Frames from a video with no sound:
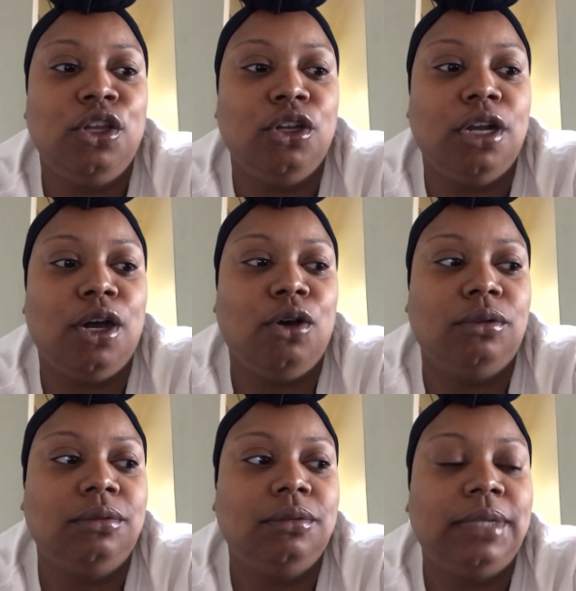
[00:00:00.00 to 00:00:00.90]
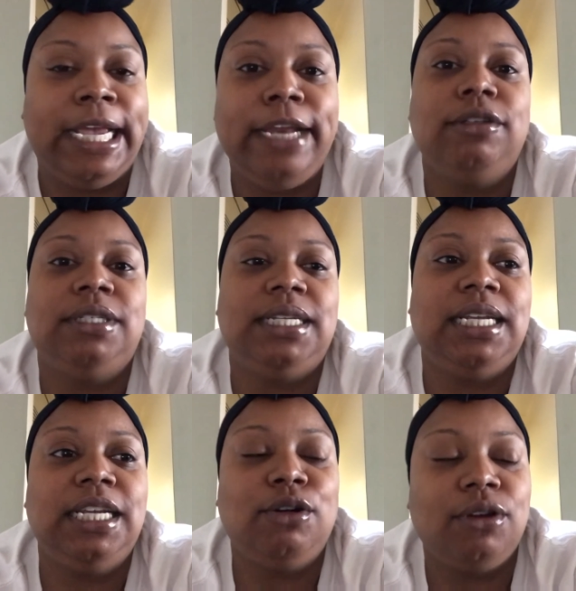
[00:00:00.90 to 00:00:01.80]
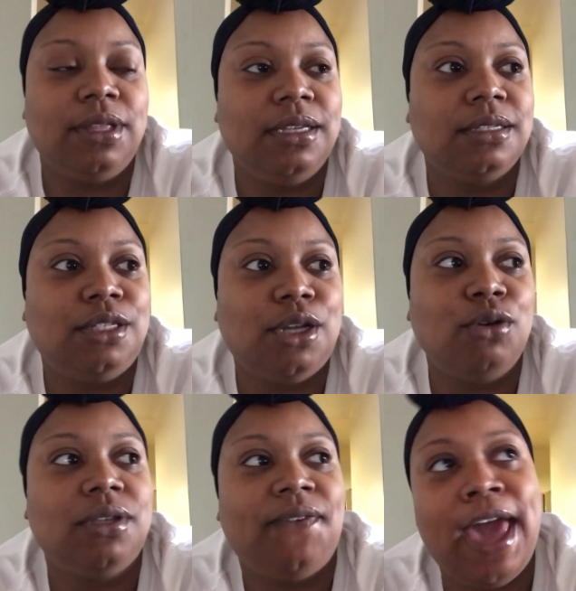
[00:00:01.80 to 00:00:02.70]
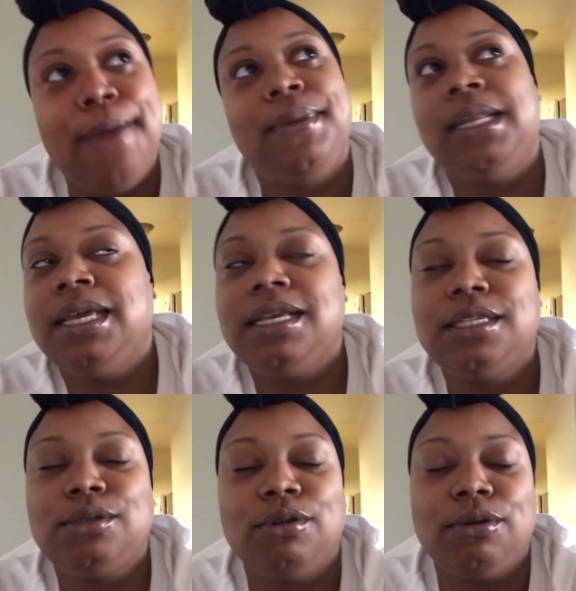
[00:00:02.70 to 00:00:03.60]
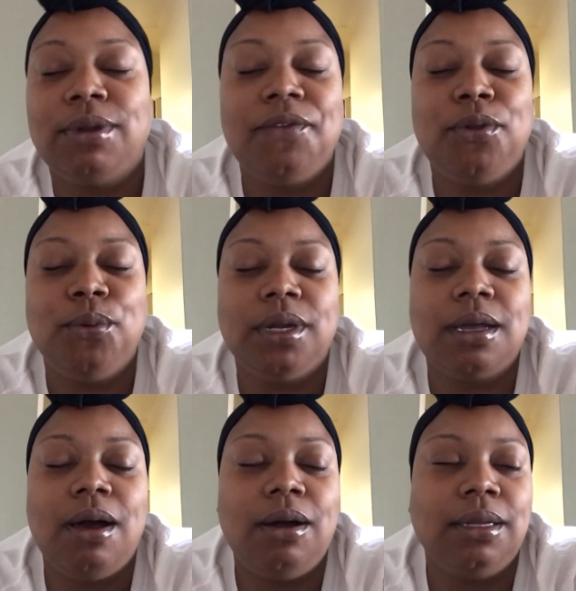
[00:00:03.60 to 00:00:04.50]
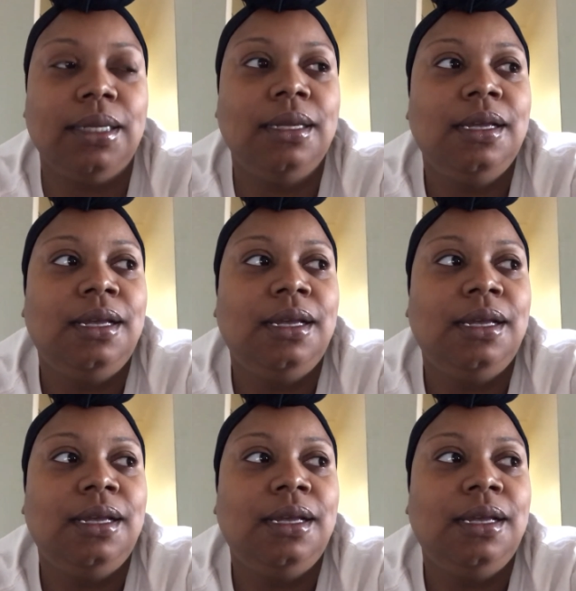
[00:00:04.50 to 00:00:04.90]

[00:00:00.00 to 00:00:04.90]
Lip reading: you know, energy, or this dose of happiness, or whatever you want to call it,